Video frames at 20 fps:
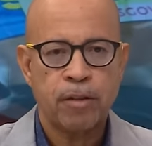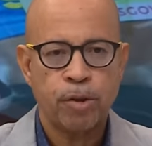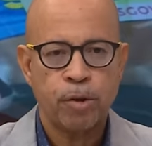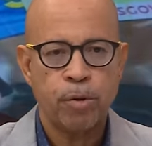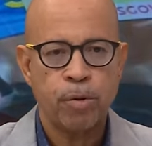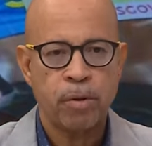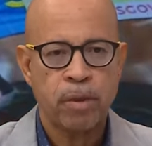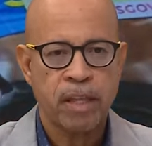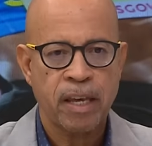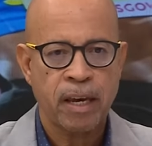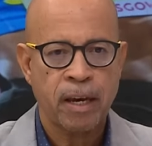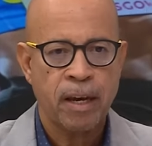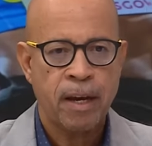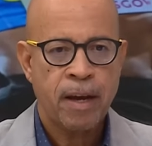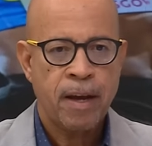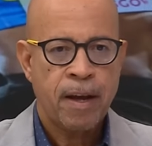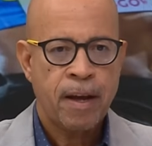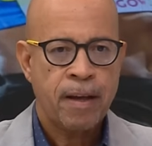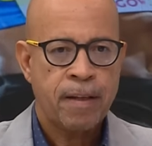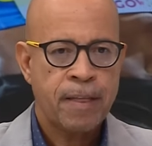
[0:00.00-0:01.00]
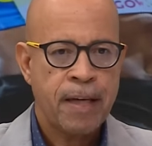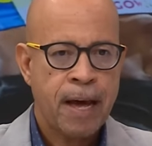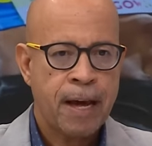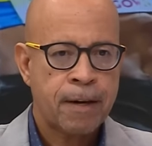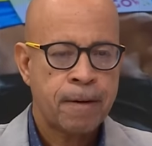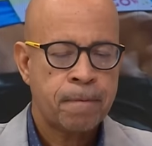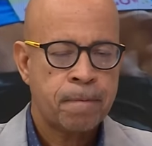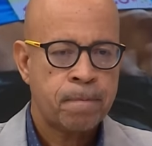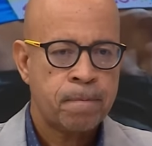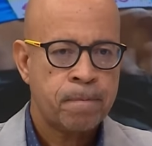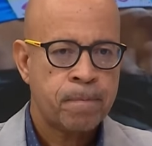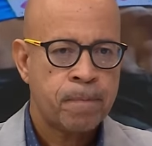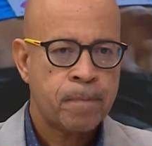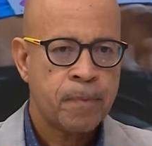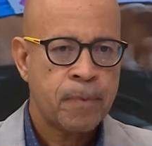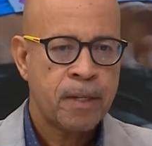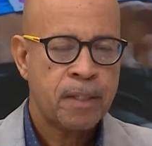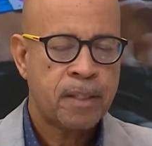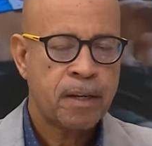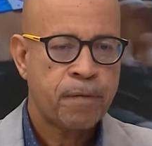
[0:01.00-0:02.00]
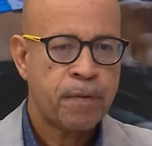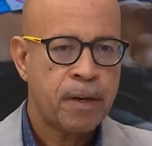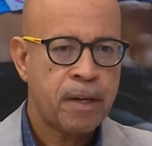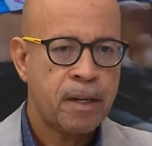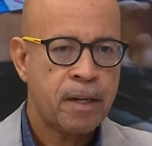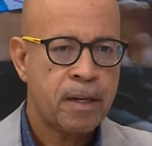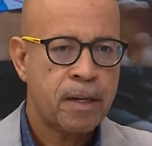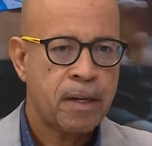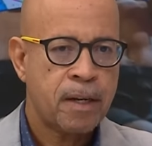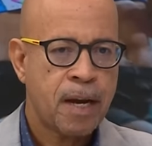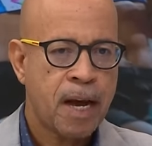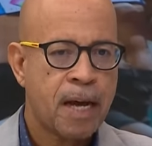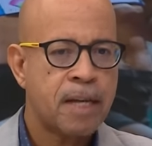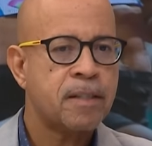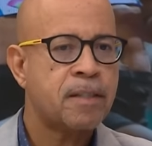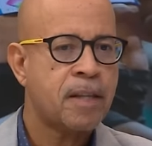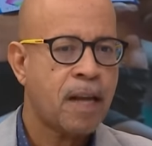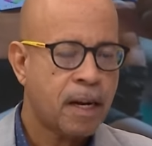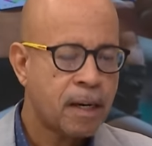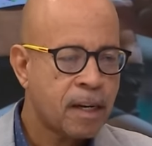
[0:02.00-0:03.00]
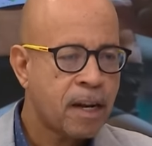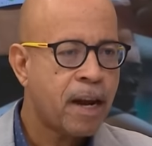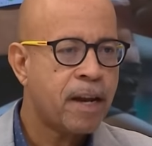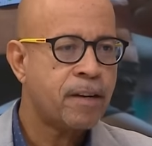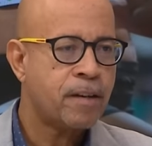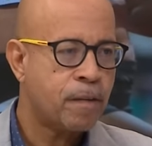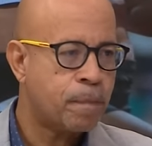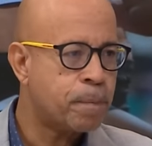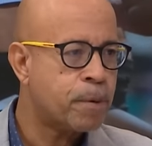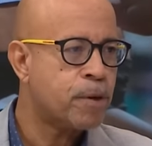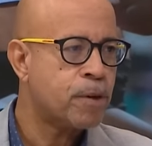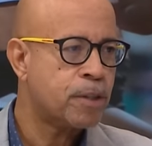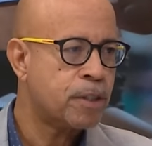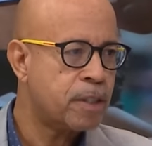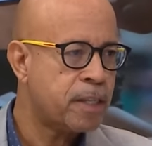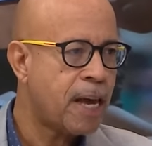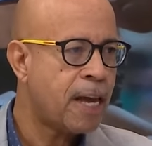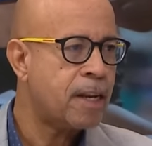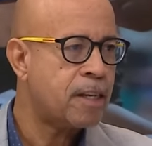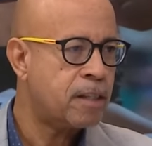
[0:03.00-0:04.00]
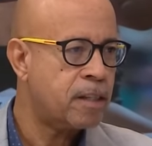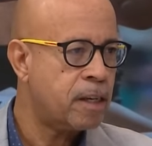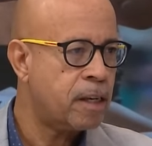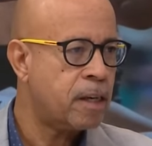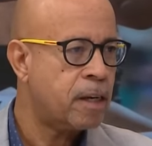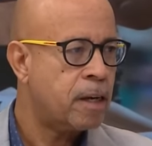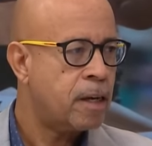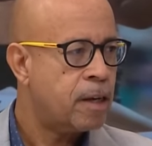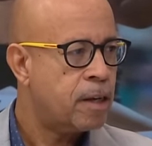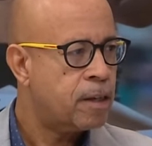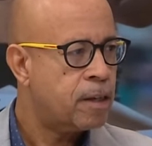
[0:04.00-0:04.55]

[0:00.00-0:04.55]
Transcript: Do you think that Devynne has that kind of personality